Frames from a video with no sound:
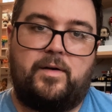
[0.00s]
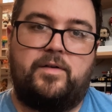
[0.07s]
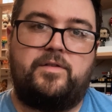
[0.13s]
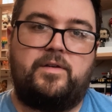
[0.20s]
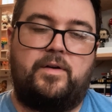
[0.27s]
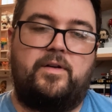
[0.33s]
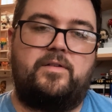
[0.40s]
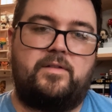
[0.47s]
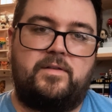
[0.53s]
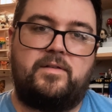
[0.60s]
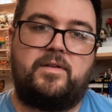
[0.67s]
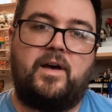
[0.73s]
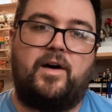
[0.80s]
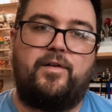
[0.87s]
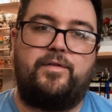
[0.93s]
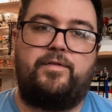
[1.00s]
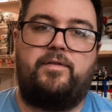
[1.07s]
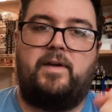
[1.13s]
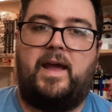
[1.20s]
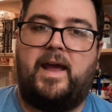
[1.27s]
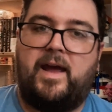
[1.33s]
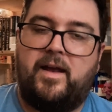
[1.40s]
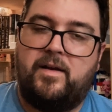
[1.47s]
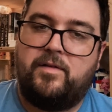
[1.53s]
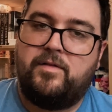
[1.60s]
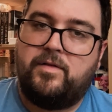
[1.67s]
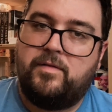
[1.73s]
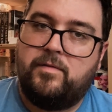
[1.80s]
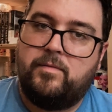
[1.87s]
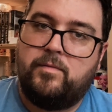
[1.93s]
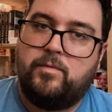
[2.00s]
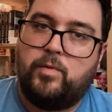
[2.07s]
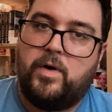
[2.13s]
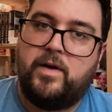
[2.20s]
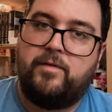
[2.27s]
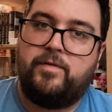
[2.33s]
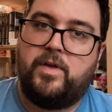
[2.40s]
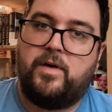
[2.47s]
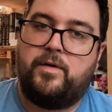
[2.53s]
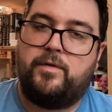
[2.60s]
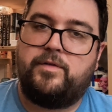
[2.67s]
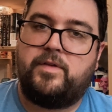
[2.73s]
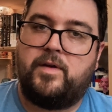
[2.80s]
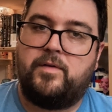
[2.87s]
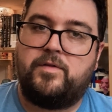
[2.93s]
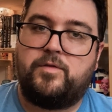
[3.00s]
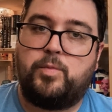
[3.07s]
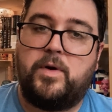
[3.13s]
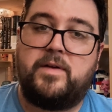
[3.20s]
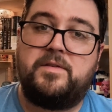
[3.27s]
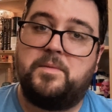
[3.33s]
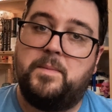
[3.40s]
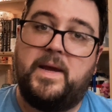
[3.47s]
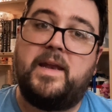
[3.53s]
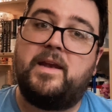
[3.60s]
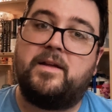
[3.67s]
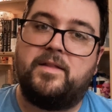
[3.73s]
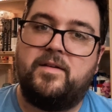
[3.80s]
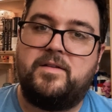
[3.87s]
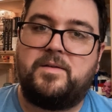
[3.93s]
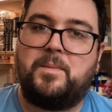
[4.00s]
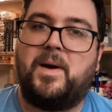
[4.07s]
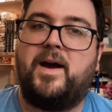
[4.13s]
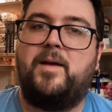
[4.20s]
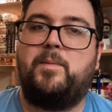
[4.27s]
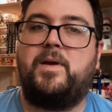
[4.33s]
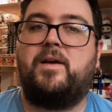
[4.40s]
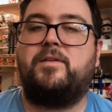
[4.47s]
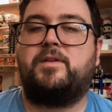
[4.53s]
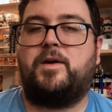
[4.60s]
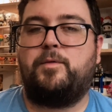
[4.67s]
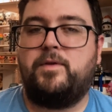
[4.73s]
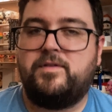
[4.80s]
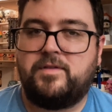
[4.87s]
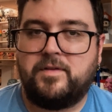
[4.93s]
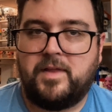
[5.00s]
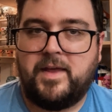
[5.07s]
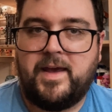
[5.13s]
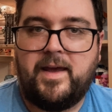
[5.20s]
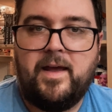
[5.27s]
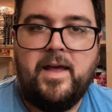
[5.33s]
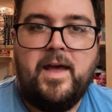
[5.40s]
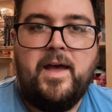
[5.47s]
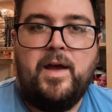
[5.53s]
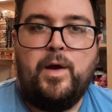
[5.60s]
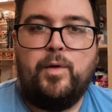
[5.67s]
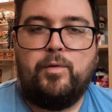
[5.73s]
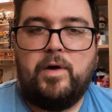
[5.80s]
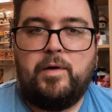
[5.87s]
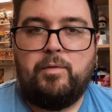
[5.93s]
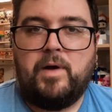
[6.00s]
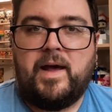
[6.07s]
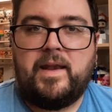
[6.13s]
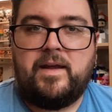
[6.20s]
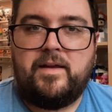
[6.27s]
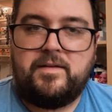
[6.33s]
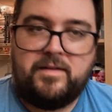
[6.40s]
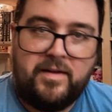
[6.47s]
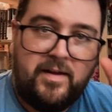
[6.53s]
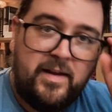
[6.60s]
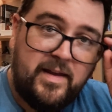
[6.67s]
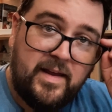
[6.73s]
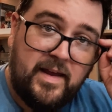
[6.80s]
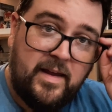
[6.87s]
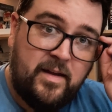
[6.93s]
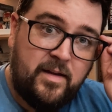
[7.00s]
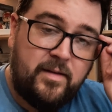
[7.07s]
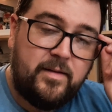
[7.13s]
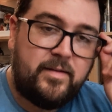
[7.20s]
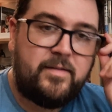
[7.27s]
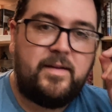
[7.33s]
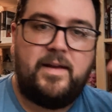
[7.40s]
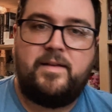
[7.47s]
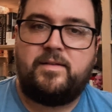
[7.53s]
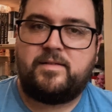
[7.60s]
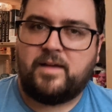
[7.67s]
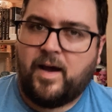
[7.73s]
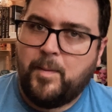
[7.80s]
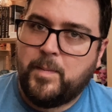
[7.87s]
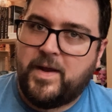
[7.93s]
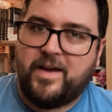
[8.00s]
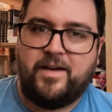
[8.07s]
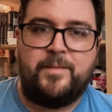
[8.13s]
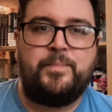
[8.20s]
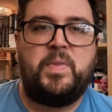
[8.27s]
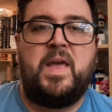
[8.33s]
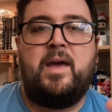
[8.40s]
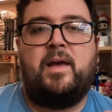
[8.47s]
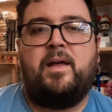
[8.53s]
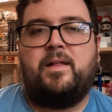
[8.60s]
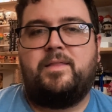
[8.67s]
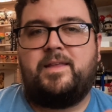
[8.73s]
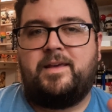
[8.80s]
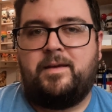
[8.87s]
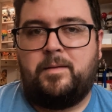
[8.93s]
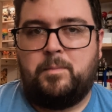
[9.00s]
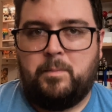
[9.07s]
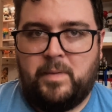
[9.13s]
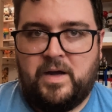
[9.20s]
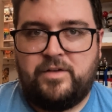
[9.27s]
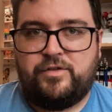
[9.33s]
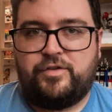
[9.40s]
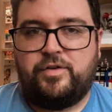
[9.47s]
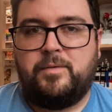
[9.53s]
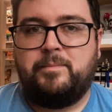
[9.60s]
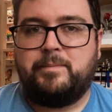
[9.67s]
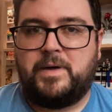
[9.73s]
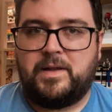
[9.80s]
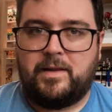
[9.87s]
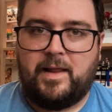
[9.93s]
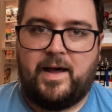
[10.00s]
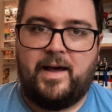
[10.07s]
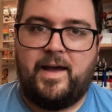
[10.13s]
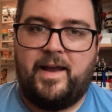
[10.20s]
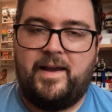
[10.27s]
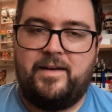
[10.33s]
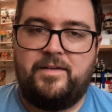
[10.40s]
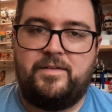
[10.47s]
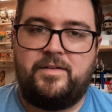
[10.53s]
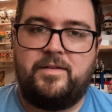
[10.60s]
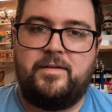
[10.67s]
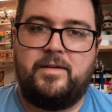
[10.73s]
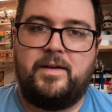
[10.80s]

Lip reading: series itself, and one of those that springs immediately to mind because I recently reread it is Insomnia, the much maligned